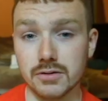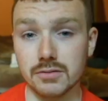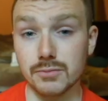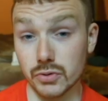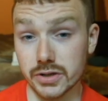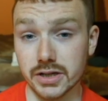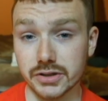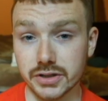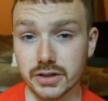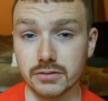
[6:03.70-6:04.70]
you're
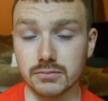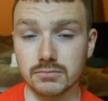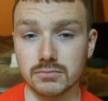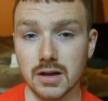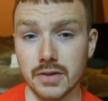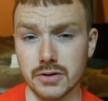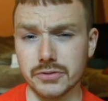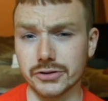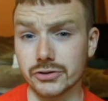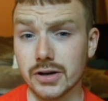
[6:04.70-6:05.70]
multitasking and that you're
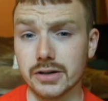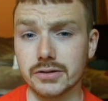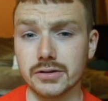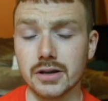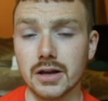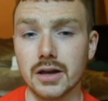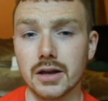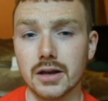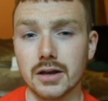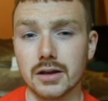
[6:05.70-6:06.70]
distracted,
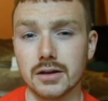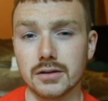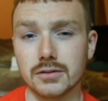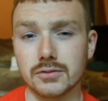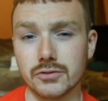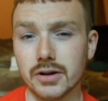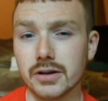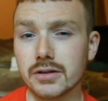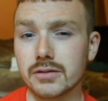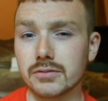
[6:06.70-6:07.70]

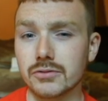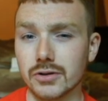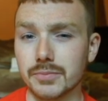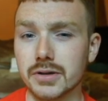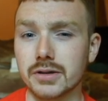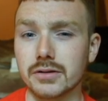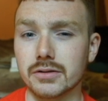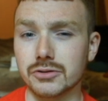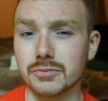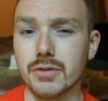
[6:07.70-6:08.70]
try
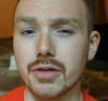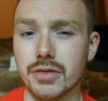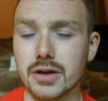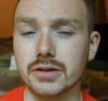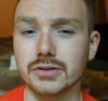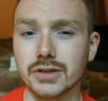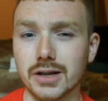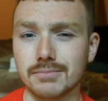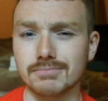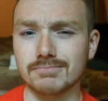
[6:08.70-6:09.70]
dropping some of the things
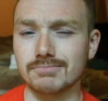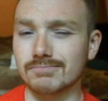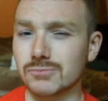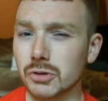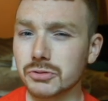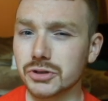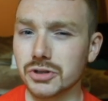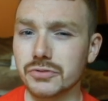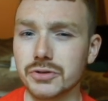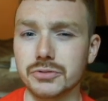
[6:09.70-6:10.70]
that don't
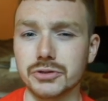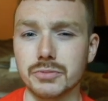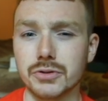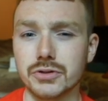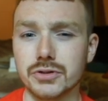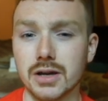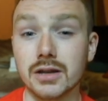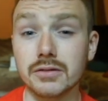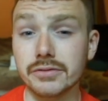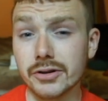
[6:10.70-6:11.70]
serve you so much
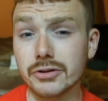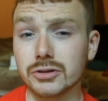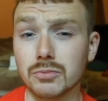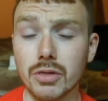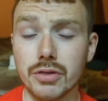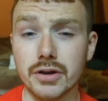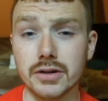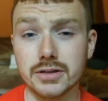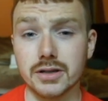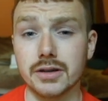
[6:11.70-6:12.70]
and focus on one thing
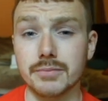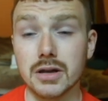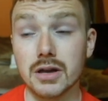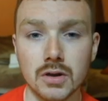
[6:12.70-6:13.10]
at a time.